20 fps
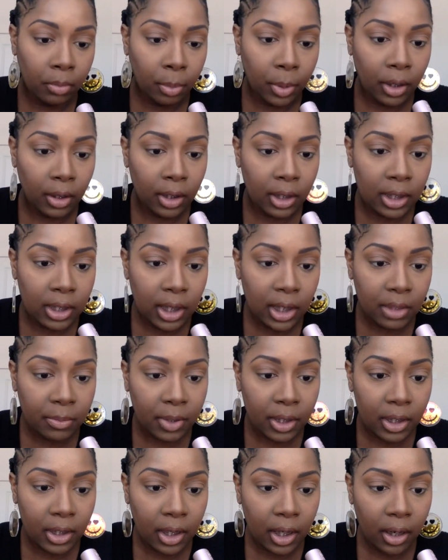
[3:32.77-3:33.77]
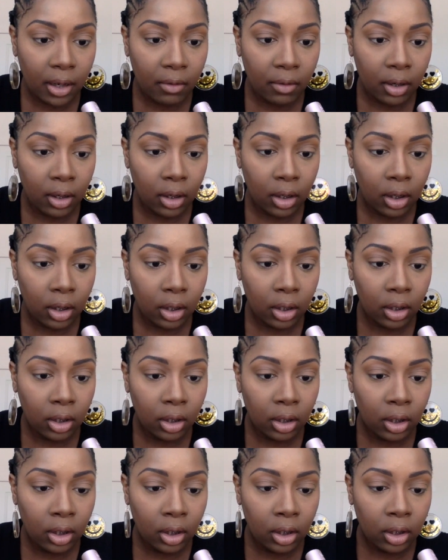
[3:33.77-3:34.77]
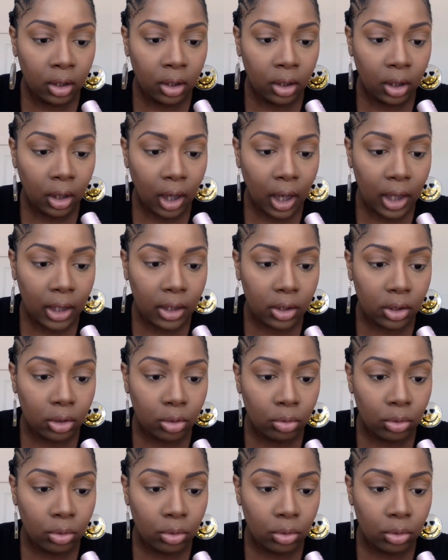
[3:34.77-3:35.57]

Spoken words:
Better Than Sex mascara, I